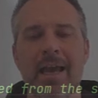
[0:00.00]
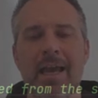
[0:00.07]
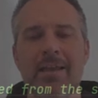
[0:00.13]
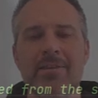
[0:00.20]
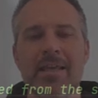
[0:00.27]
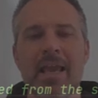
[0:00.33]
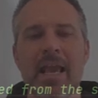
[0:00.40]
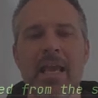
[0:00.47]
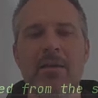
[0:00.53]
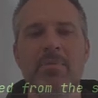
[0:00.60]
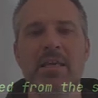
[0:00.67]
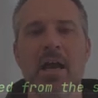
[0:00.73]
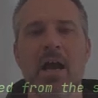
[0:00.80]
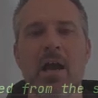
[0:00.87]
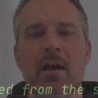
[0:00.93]
and the
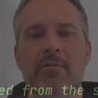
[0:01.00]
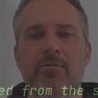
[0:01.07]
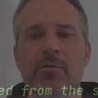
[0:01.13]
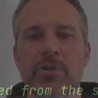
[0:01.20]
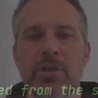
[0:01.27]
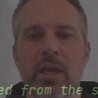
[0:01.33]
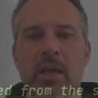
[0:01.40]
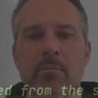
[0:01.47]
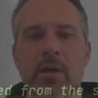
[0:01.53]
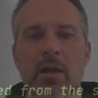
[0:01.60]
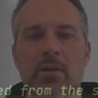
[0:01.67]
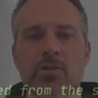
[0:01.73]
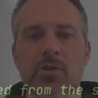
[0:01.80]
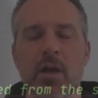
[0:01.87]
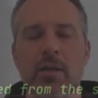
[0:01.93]
ABI for the game
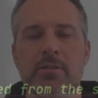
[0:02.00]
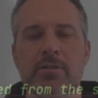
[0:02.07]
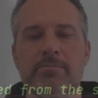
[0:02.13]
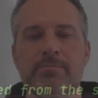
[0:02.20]
contract.